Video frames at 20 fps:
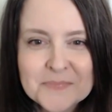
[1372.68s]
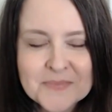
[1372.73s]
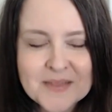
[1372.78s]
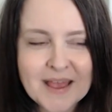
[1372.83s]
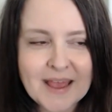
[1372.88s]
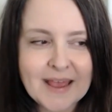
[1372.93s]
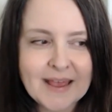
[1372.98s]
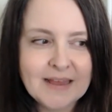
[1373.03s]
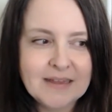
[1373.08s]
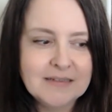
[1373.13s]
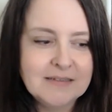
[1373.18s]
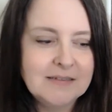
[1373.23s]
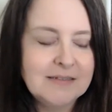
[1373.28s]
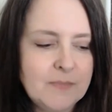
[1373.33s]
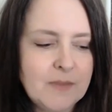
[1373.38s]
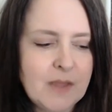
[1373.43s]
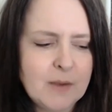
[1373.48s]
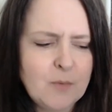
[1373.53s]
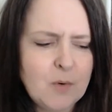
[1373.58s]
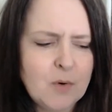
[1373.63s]
And
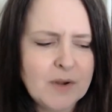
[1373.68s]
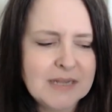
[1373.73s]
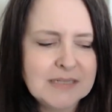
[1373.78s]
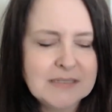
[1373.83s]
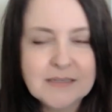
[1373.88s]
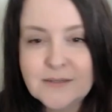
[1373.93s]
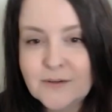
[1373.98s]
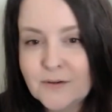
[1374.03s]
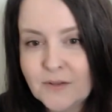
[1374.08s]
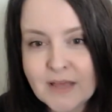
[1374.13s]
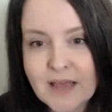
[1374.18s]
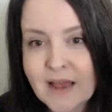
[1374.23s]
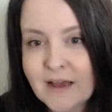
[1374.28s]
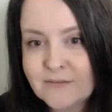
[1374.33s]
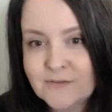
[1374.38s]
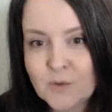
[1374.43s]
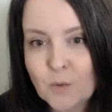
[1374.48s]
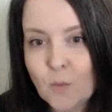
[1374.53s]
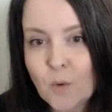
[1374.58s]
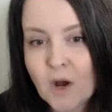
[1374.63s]
I won't necessarily
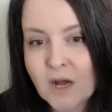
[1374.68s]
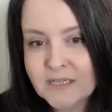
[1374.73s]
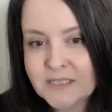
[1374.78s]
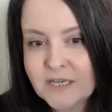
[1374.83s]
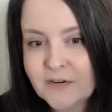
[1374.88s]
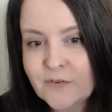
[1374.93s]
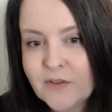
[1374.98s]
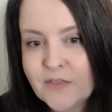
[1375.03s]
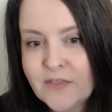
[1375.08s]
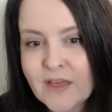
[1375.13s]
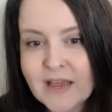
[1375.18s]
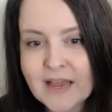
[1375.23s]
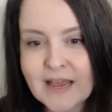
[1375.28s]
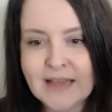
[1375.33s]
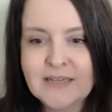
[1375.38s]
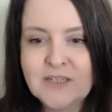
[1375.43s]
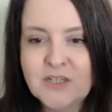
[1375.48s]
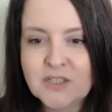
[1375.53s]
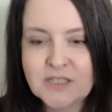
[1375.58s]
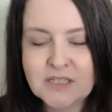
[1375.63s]
have to watch everything. I
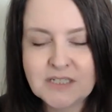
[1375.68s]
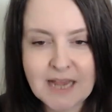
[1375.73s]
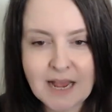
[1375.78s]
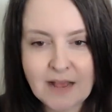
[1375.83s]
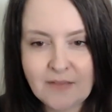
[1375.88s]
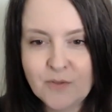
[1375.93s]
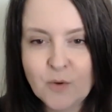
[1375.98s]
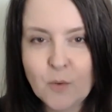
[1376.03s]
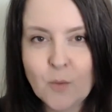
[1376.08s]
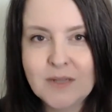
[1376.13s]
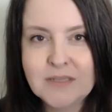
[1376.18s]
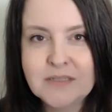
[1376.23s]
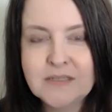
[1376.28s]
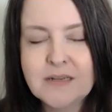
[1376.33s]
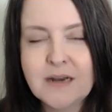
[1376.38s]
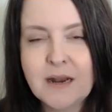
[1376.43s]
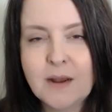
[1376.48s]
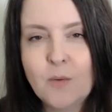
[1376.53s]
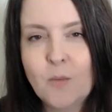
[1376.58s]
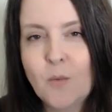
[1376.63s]
can just attend the ones
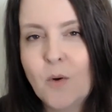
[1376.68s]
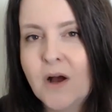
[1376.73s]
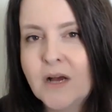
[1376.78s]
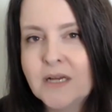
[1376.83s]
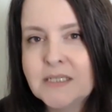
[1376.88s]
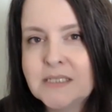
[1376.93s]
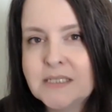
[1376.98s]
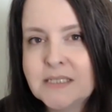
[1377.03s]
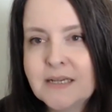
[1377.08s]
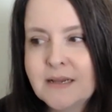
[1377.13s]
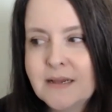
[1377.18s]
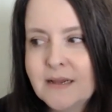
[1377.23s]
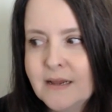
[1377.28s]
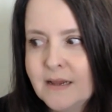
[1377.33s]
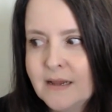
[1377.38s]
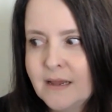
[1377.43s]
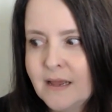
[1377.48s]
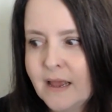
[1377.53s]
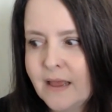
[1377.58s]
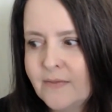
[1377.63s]
that I want.
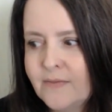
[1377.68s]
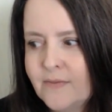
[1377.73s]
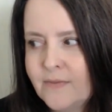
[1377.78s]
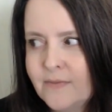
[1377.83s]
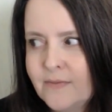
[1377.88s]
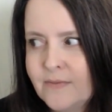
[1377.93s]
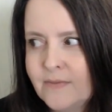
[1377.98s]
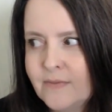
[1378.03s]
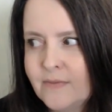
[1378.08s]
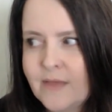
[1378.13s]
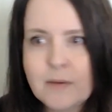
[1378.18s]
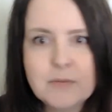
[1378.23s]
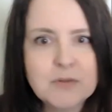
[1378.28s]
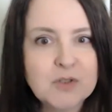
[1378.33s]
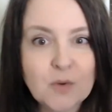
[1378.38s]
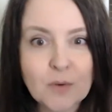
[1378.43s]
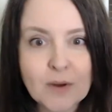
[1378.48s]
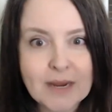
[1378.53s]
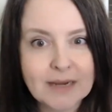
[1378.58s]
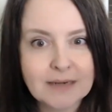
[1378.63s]
And that was
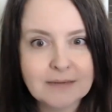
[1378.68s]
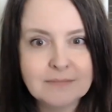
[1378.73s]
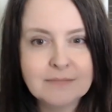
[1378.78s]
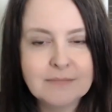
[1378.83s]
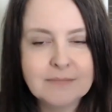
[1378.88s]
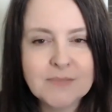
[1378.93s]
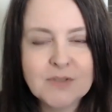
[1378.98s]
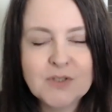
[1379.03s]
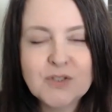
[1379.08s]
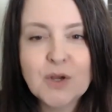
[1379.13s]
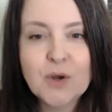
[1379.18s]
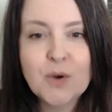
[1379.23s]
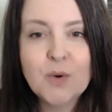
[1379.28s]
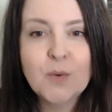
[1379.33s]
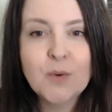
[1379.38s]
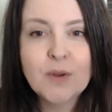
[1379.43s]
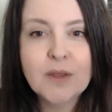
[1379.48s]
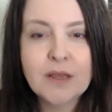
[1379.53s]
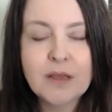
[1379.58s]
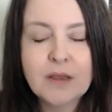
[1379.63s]
great.
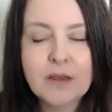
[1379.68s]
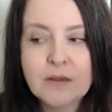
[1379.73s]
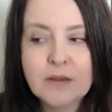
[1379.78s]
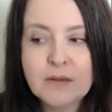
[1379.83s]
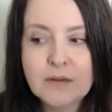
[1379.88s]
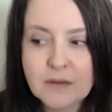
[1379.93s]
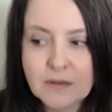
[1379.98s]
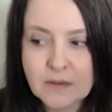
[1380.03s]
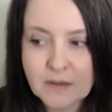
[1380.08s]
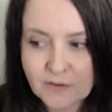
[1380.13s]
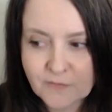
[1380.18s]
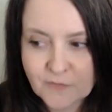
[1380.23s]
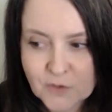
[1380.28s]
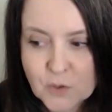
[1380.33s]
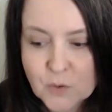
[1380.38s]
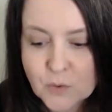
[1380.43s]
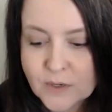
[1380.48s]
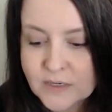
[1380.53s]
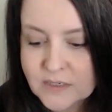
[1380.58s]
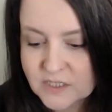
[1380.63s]
So if
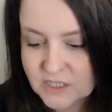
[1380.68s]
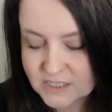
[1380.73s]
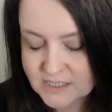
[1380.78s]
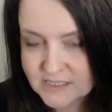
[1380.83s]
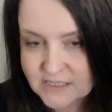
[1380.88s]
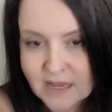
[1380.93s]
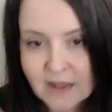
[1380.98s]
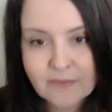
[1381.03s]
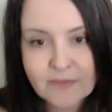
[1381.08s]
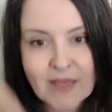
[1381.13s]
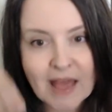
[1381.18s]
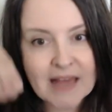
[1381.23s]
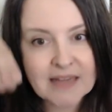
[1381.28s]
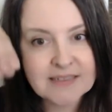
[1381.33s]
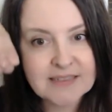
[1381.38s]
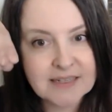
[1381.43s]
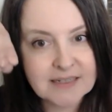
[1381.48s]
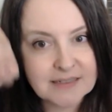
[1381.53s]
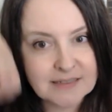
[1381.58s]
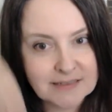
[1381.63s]
you can just set that
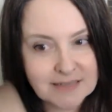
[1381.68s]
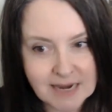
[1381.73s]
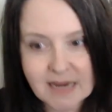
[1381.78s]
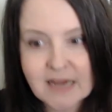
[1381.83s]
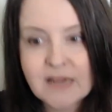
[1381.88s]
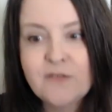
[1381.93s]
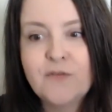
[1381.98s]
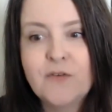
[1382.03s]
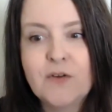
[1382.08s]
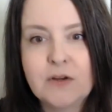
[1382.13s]
today for